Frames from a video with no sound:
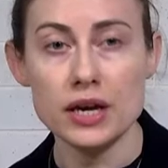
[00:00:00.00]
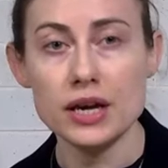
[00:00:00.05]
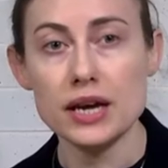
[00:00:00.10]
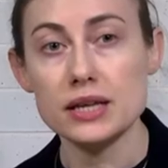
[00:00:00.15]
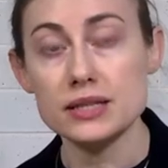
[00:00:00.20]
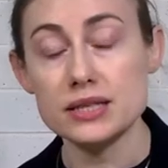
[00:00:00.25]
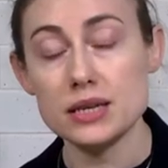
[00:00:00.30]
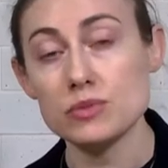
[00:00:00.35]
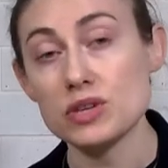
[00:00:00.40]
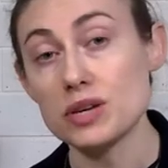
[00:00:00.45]

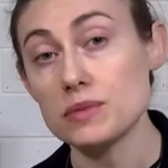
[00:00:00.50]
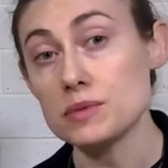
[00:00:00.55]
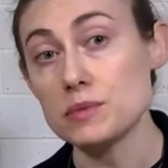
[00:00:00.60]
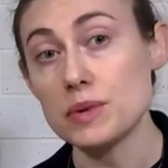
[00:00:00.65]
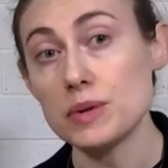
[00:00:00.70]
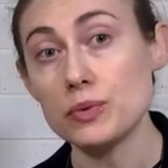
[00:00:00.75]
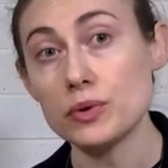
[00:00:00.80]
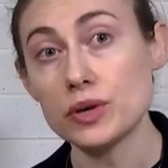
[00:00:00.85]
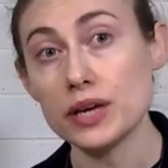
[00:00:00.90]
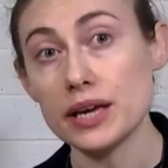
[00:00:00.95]
And sometimes
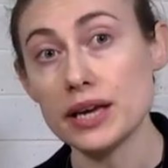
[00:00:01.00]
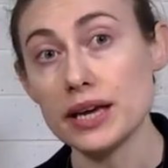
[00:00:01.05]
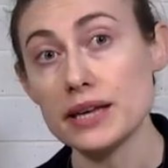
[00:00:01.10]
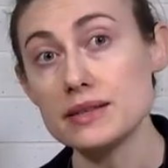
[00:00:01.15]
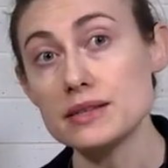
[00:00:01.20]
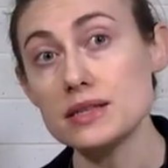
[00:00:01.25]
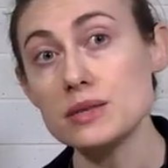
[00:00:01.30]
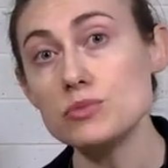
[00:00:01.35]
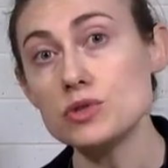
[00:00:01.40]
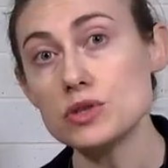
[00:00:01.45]
people can get
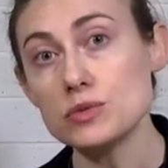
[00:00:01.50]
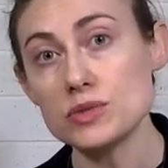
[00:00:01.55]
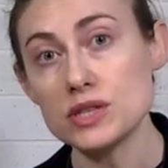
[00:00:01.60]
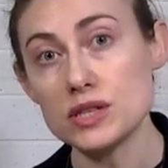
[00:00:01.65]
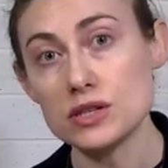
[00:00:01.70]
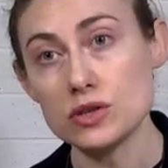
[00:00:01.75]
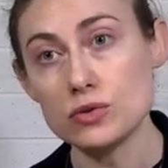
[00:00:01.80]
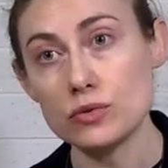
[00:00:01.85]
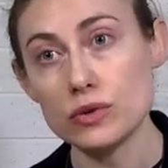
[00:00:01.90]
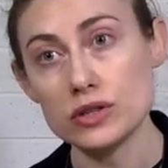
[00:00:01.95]
symptoms
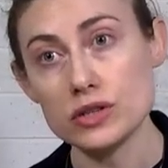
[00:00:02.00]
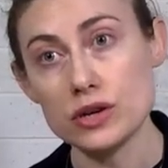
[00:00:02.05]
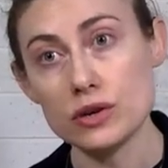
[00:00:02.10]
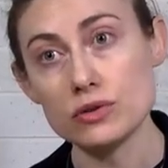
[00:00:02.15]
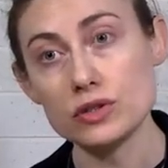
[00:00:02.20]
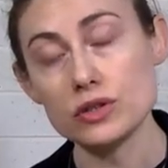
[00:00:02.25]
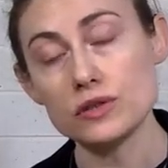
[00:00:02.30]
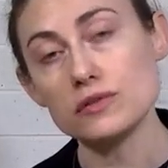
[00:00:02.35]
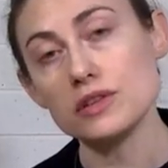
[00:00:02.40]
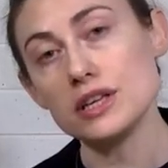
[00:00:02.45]
as a
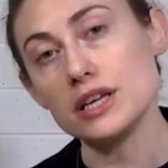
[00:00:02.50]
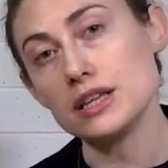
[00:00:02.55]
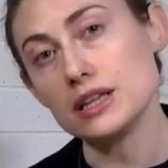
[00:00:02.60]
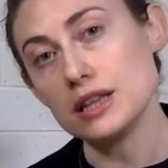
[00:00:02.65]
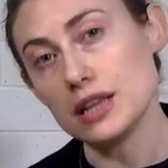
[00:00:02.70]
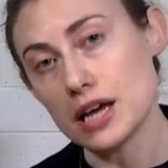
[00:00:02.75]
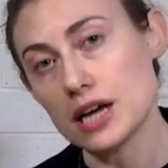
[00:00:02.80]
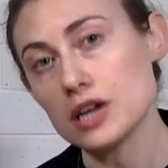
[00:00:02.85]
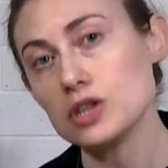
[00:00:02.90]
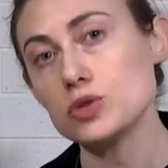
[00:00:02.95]
result of the
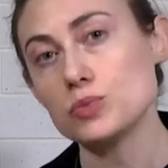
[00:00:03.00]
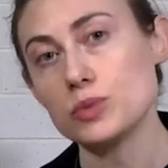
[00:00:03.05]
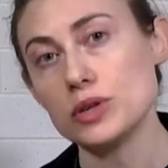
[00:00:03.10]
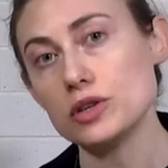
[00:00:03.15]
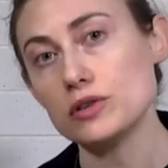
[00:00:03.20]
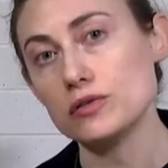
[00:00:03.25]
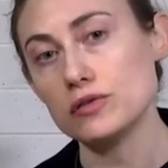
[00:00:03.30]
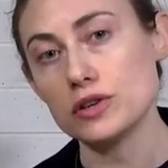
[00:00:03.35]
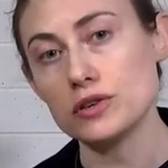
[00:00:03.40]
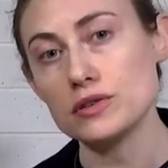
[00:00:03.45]
enlargement
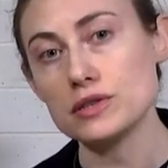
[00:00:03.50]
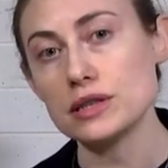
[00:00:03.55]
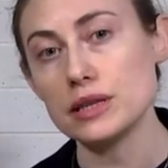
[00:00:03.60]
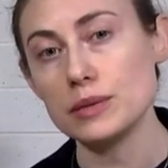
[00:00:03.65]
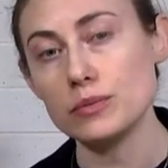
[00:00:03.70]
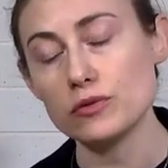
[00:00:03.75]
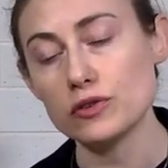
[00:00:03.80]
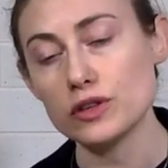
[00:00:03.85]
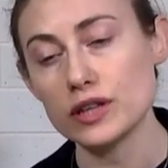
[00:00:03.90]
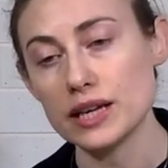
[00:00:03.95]
of those
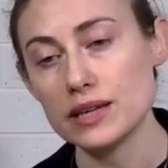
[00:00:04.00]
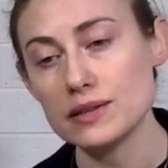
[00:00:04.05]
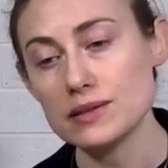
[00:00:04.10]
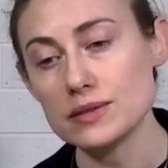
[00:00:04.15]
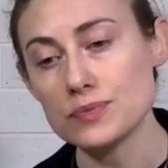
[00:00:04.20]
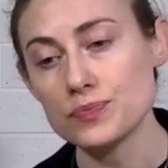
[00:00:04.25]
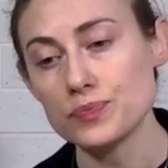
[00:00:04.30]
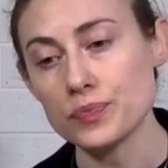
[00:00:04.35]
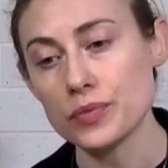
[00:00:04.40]
lymph glands.